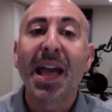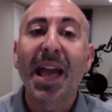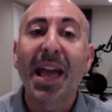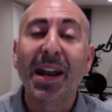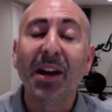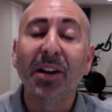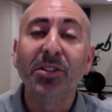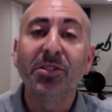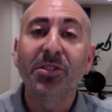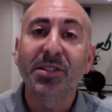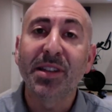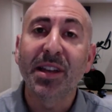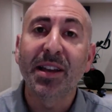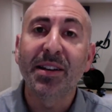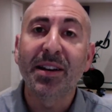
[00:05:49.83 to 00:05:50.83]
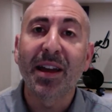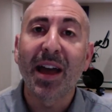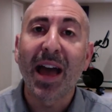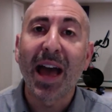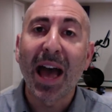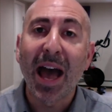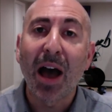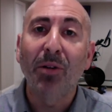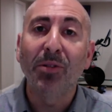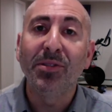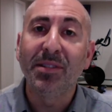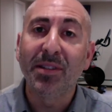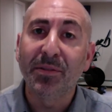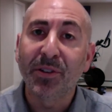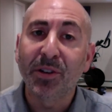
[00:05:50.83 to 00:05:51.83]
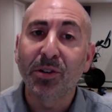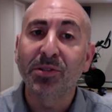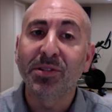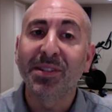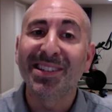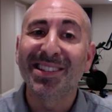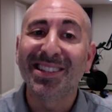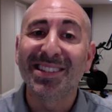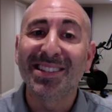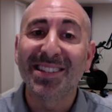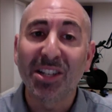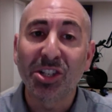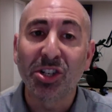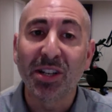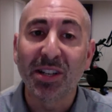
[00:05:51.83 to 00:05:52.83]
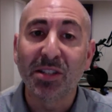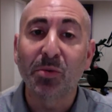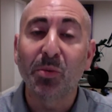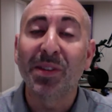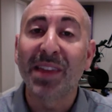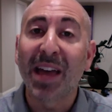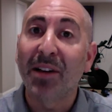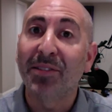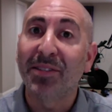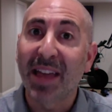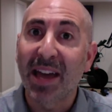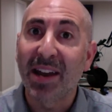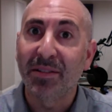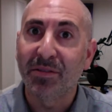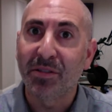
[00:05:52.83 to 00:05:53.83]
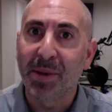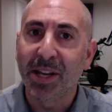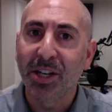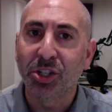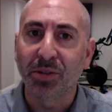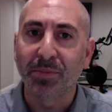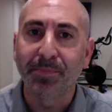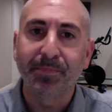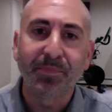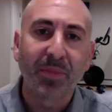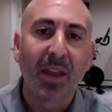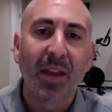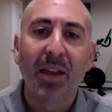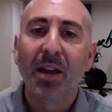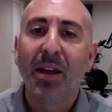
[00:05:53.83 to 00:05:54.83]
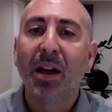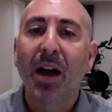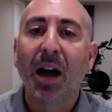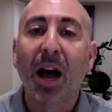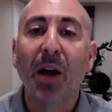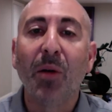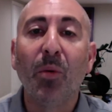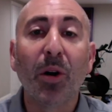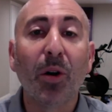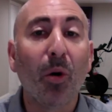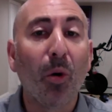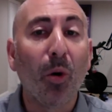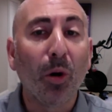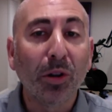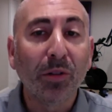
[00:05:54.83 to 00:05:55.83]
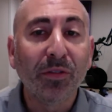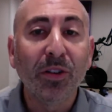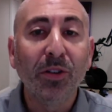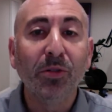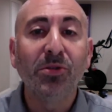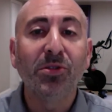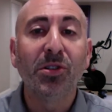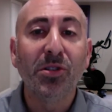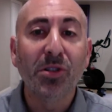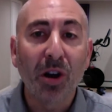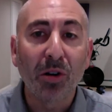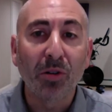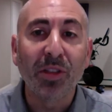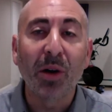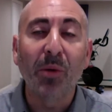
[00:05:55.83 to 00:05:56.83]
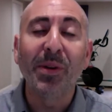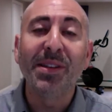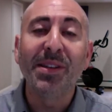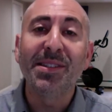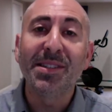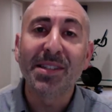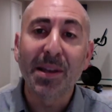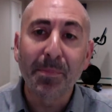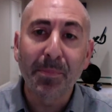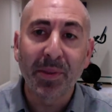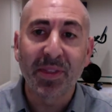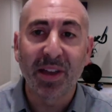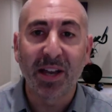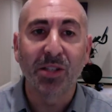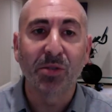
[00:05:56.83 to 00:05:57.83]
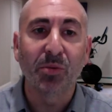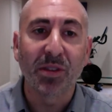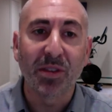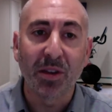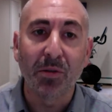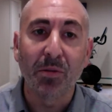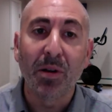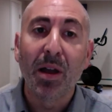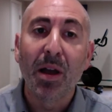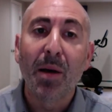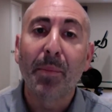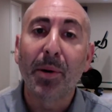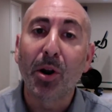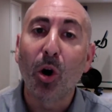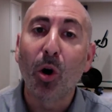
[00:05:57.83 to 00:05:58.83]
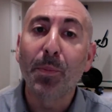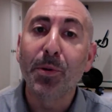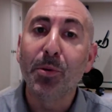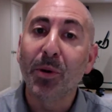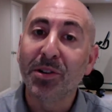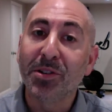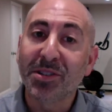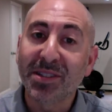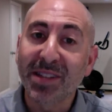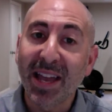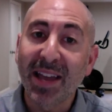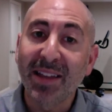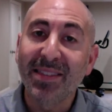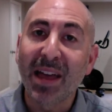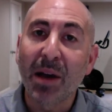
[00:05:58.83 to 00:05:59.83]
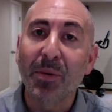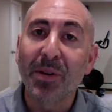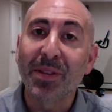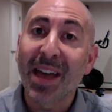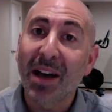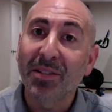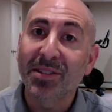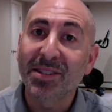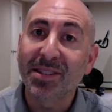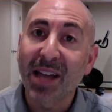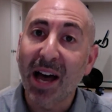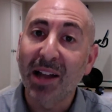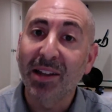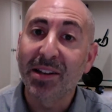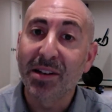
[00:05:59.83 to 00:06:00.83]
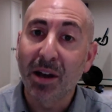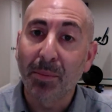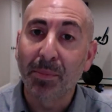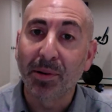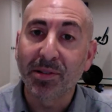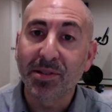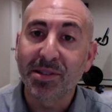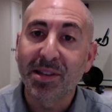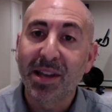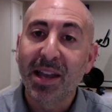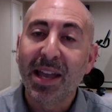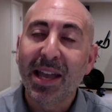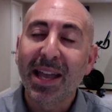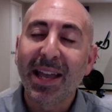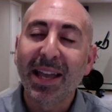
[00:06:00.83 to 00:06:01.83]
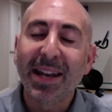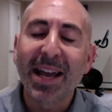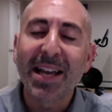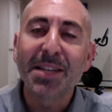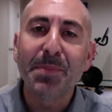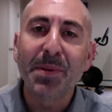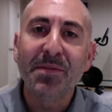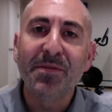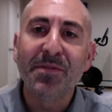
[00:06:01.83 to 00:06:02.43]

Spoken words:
and understand how difficult this decision is without that information. I want all of you to know that we sympathize with you, but hope you understand that without solid numbers, it has been